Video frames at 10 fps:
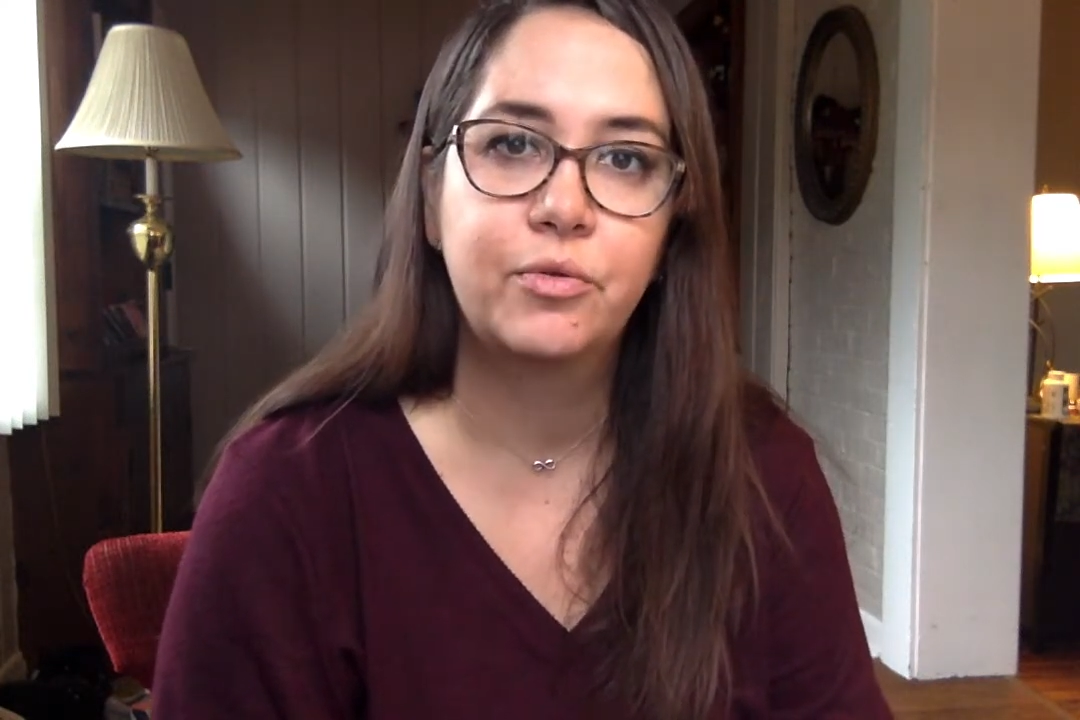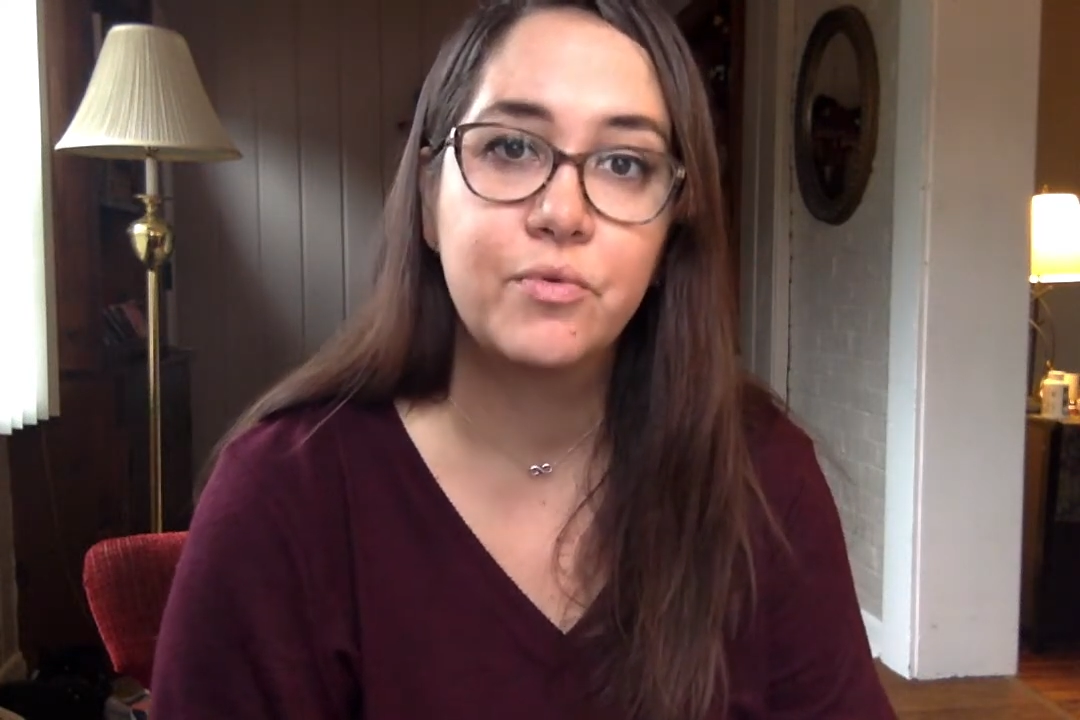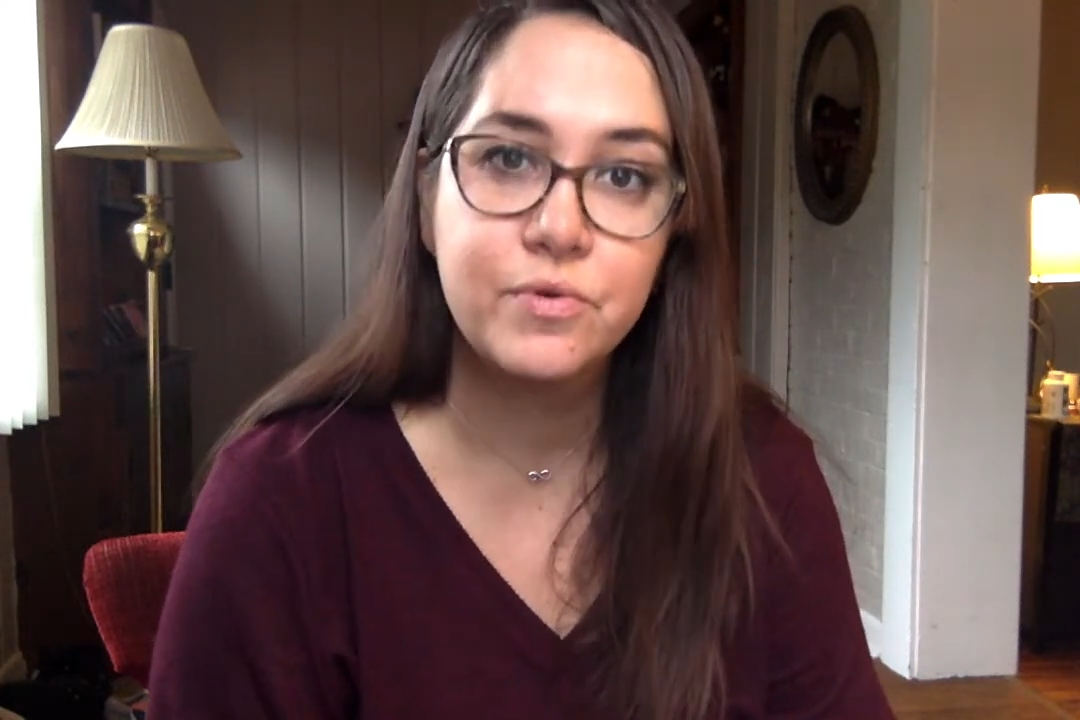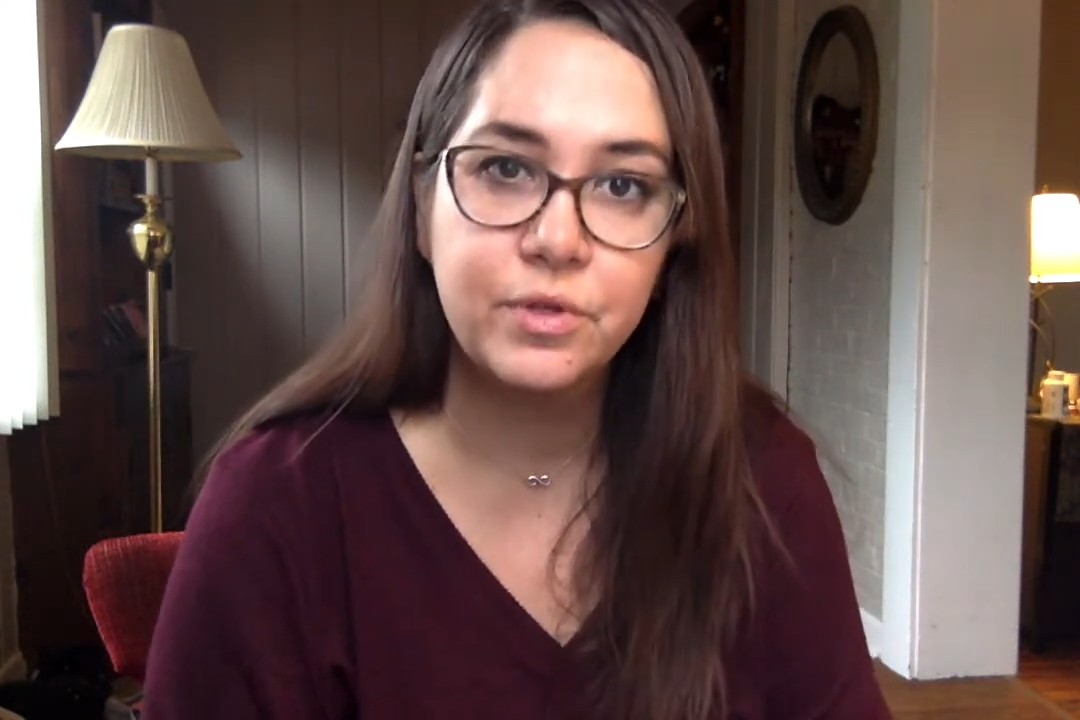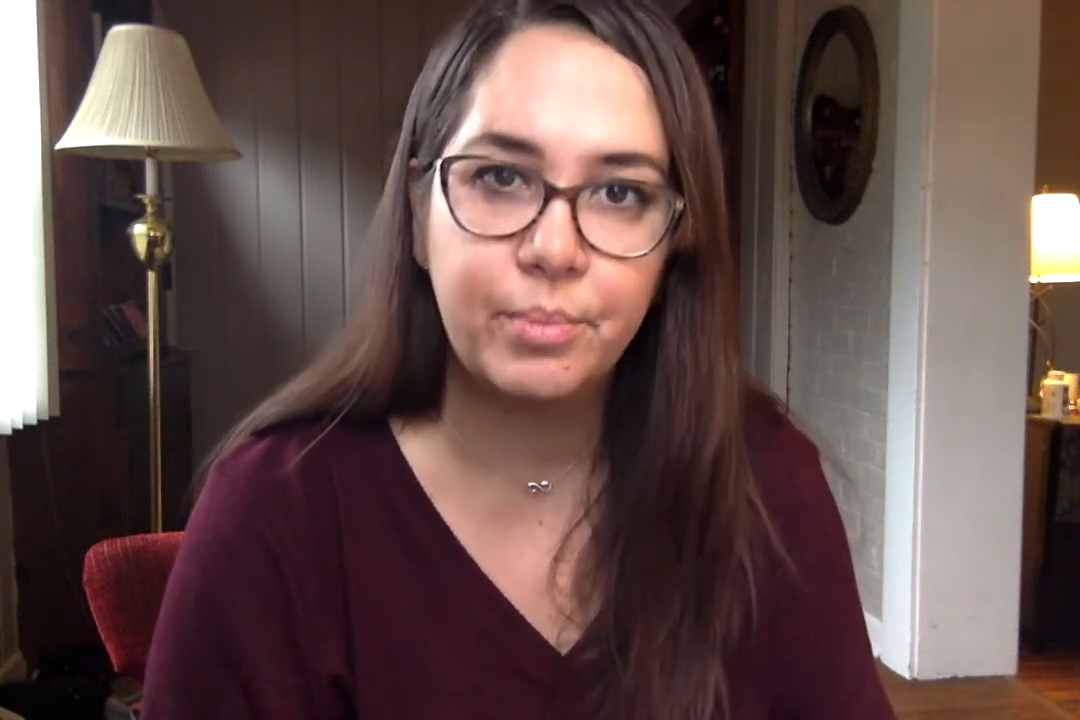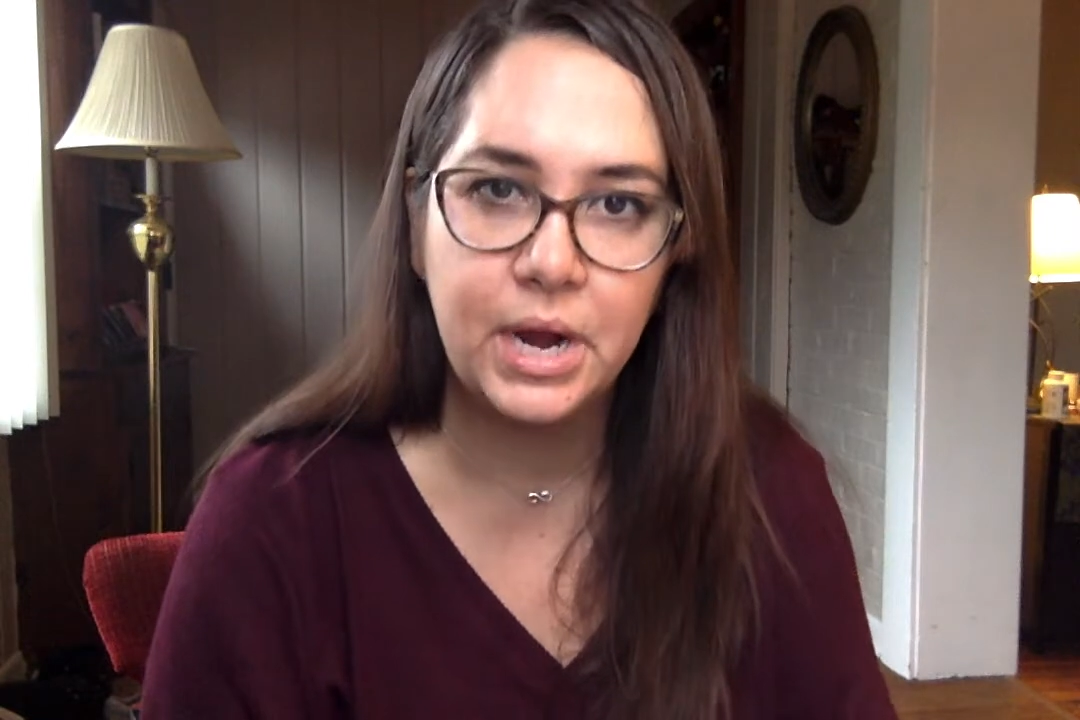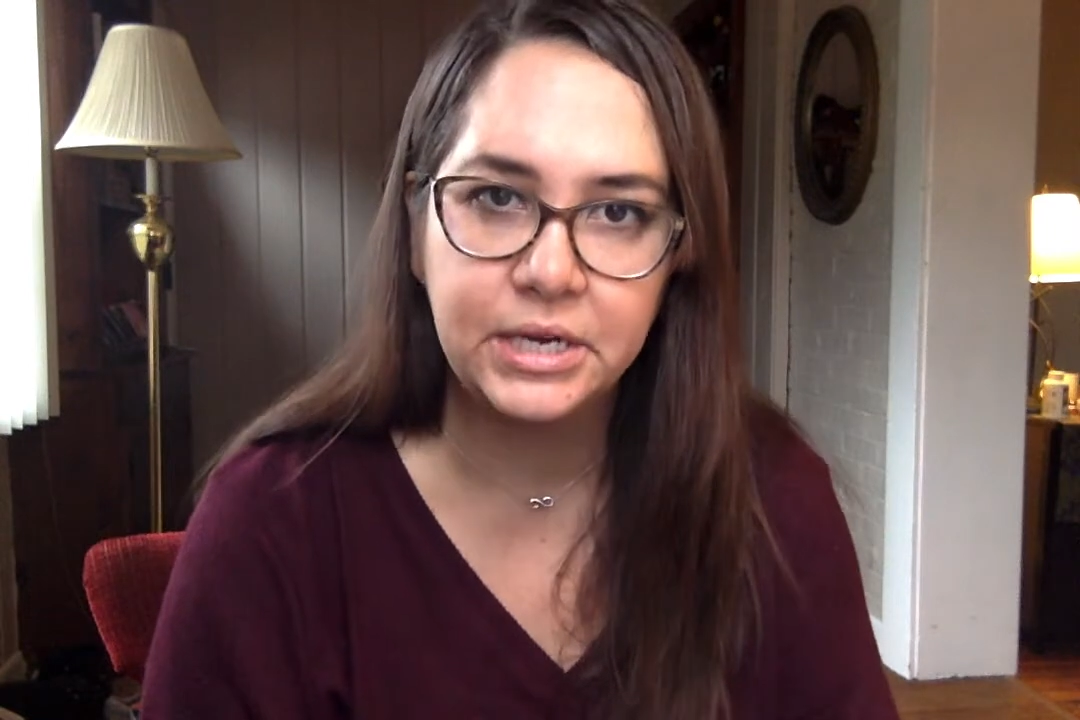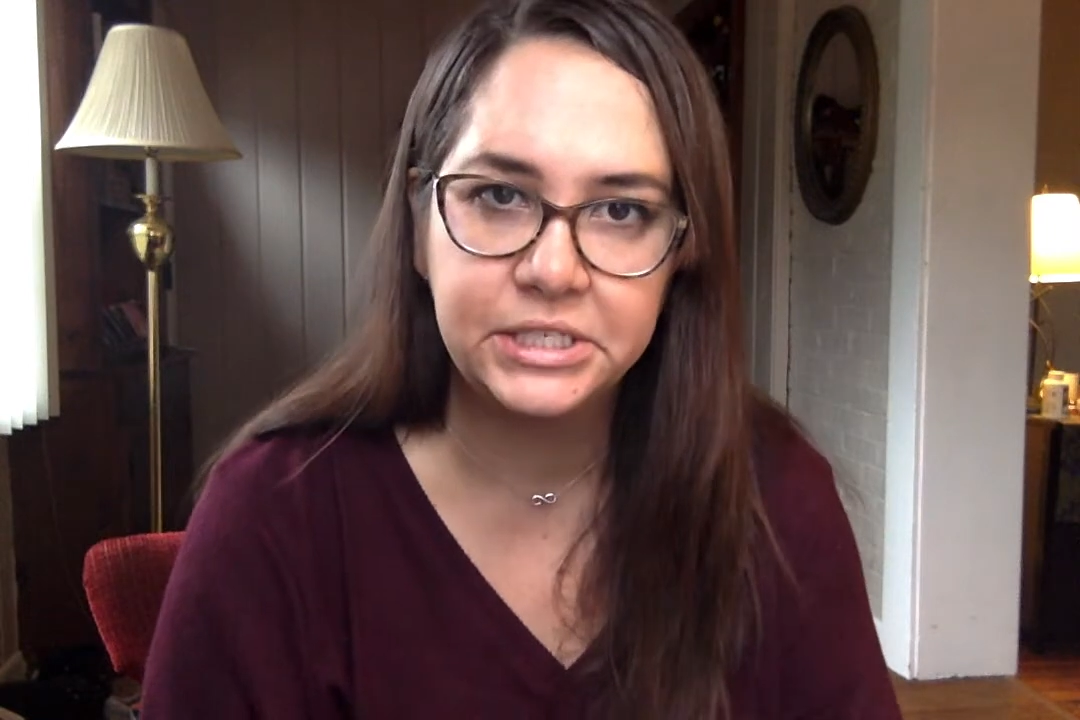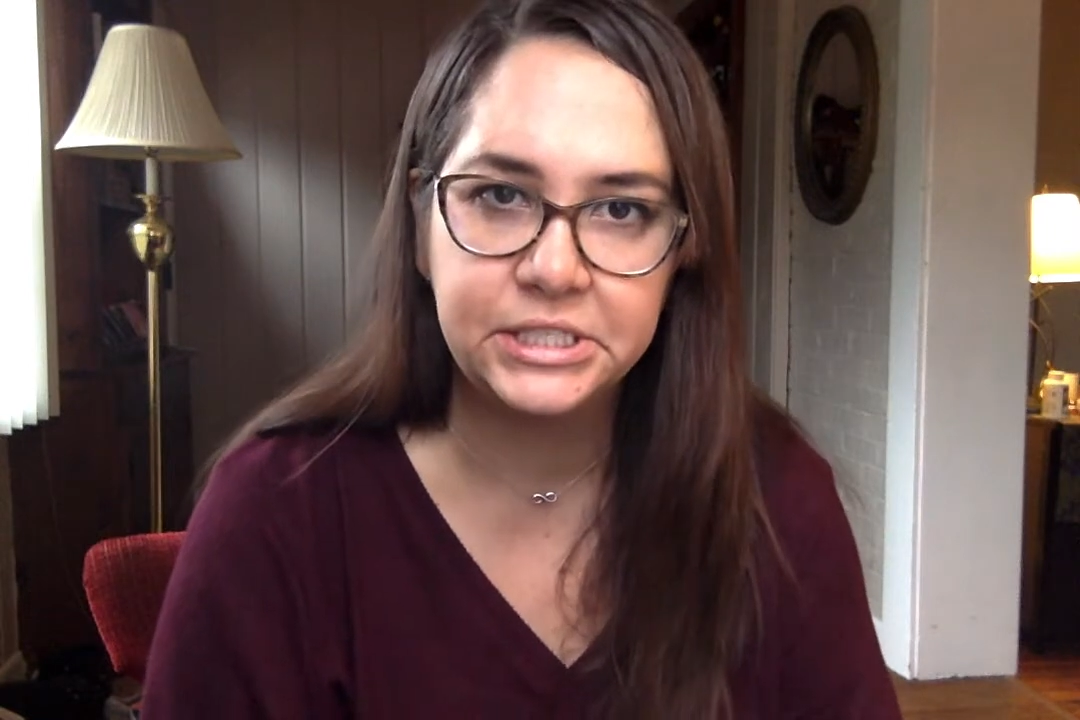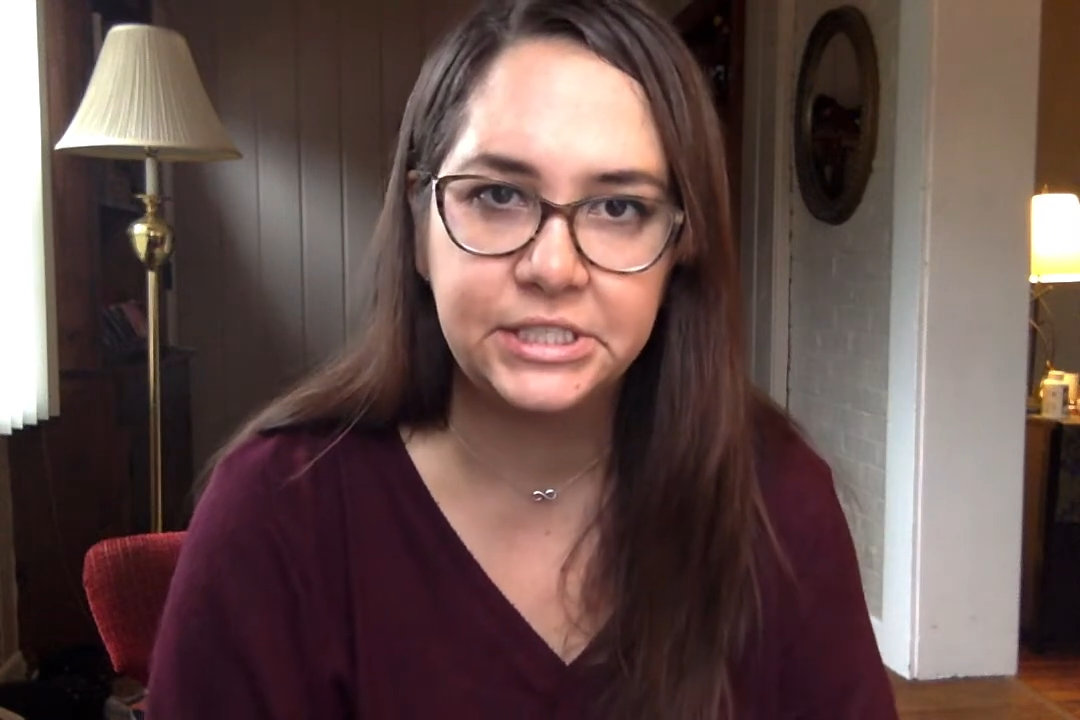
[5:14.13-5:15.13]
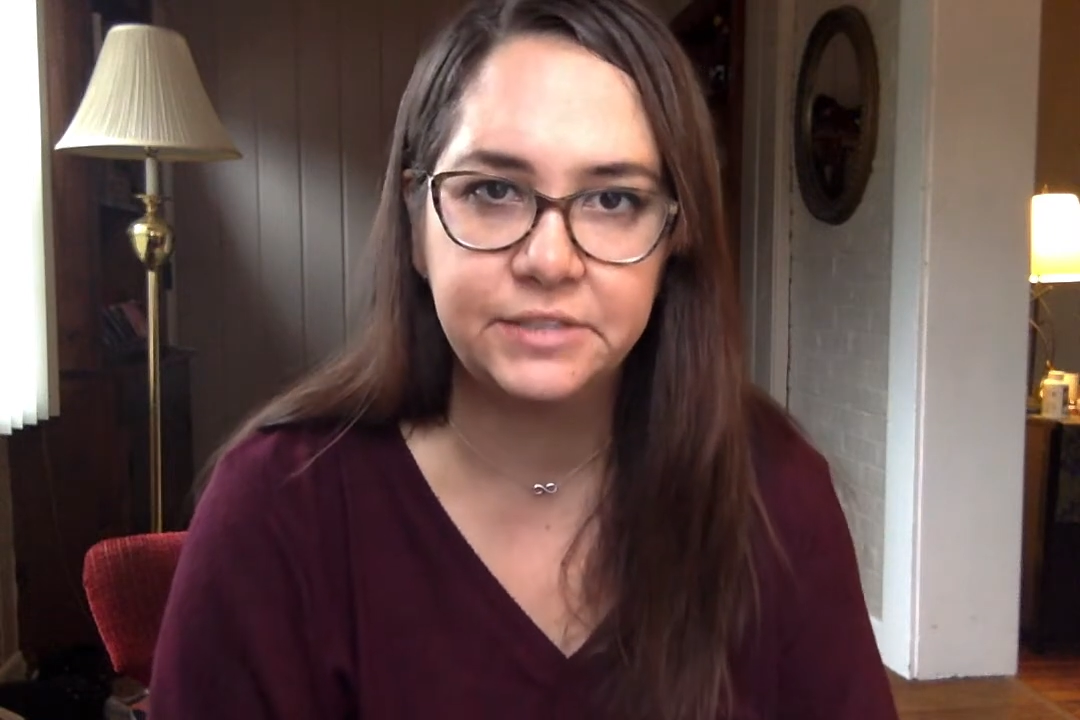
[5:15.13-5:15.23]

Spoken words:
through the practices